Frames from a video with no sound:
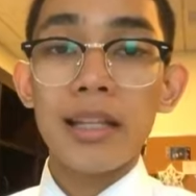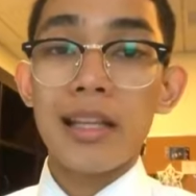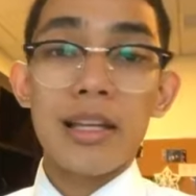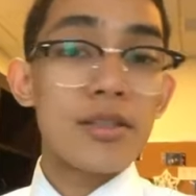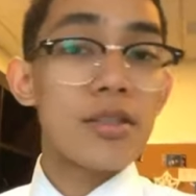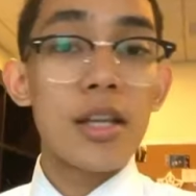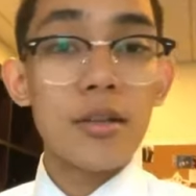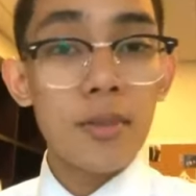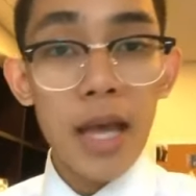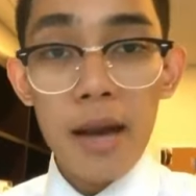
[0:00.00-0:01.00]
and then I just sent
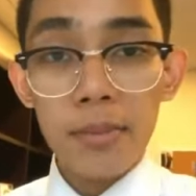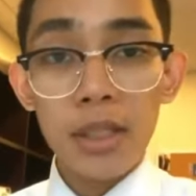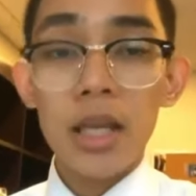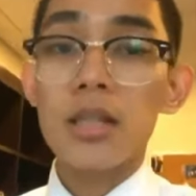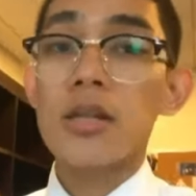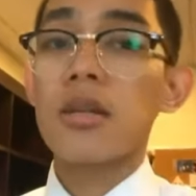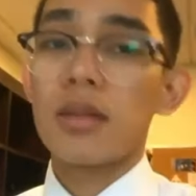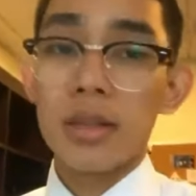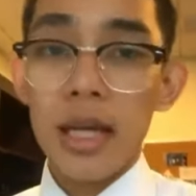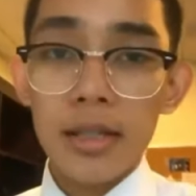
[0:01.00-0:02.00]
in my application,
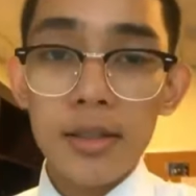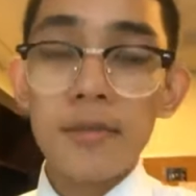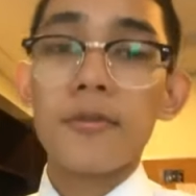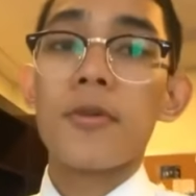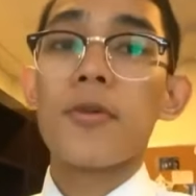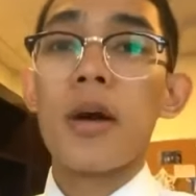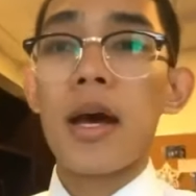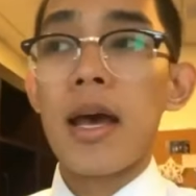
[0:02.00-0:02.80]
did the interview,